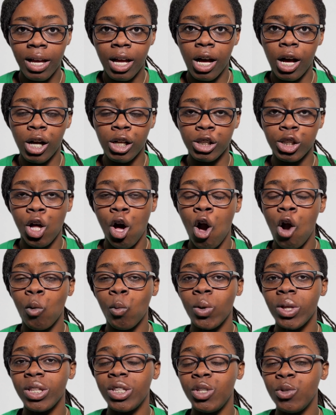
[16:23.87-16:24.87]
along
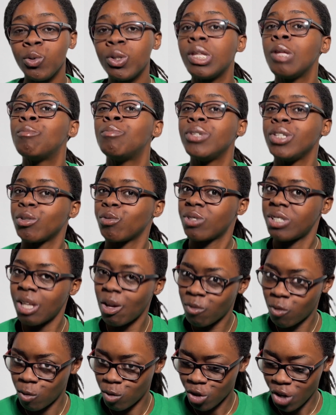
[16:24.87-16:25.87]
with you keeping
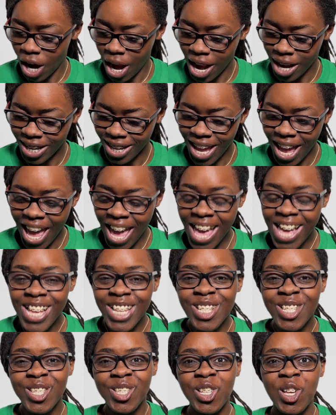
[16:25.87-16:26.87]
yourself on track.
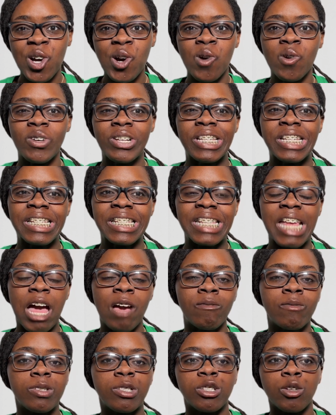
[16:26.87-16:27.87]
So just
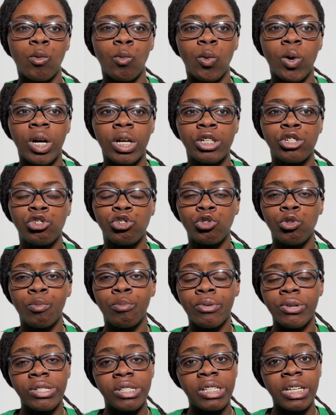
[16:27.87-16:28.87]
having someone to
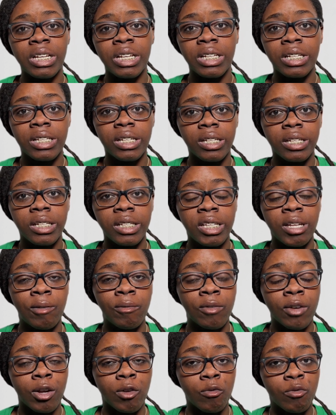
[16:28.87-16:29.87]
present
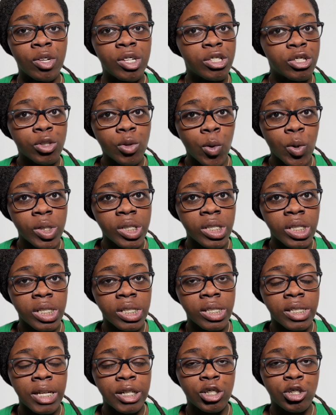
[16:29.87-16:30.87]
different resources
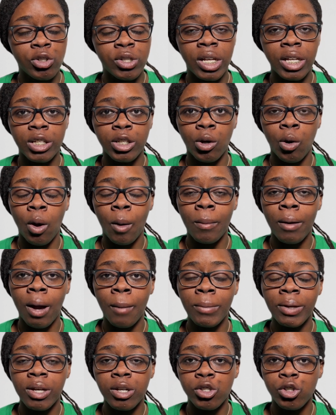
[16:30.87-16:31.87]
that you didn't know about
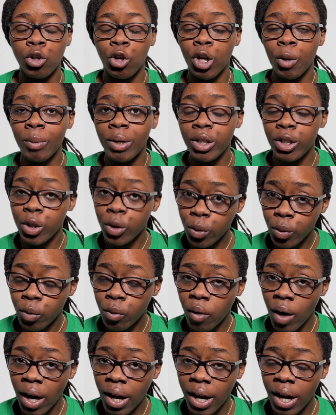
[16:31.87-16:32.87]
because you're going to be new,
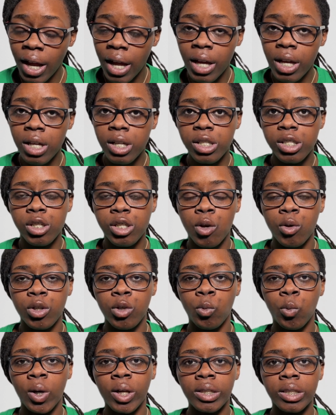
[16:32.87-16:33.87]
right? So you
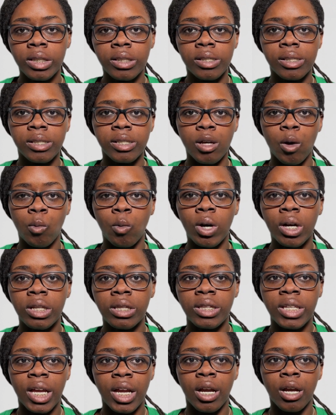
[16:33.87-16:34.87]
want someone
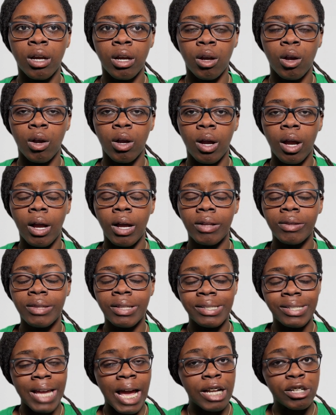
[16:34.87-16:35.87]
there
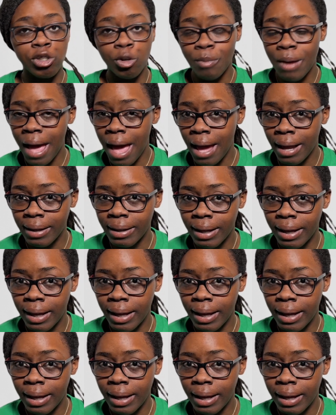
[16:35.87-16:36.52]
that's got your back